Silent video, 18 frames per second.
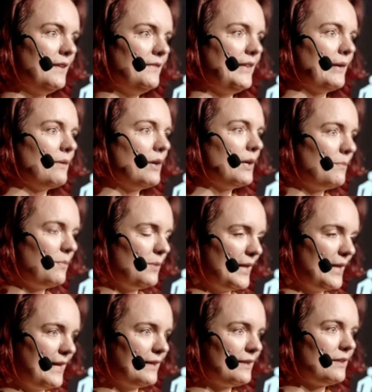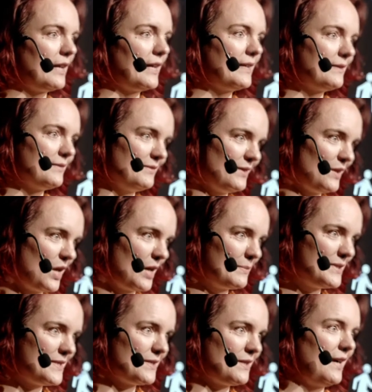There are play like
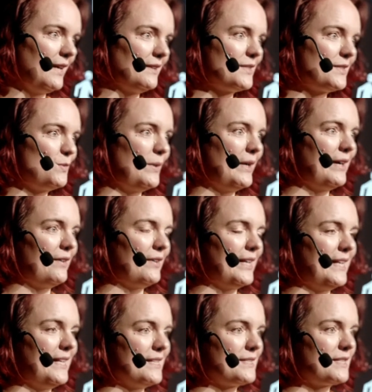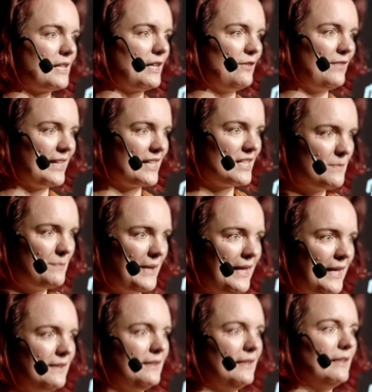LARP styles where it is kind of
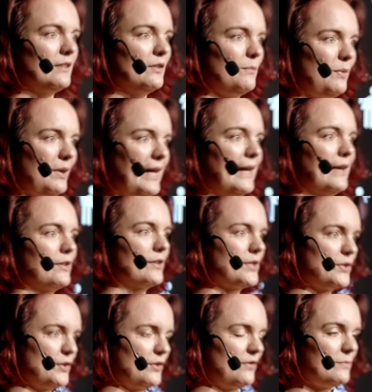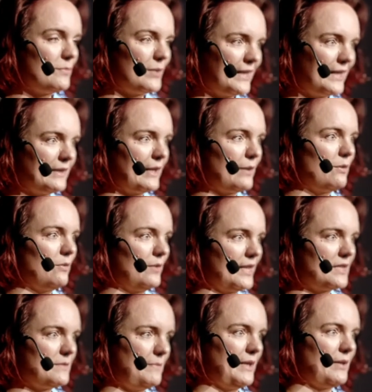expected to players sort of bring their
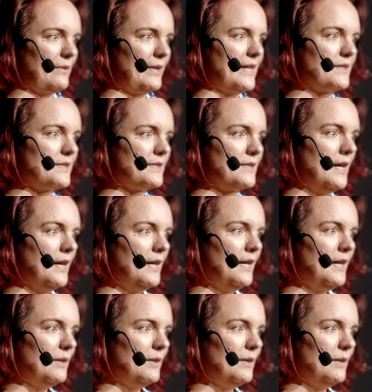own experience,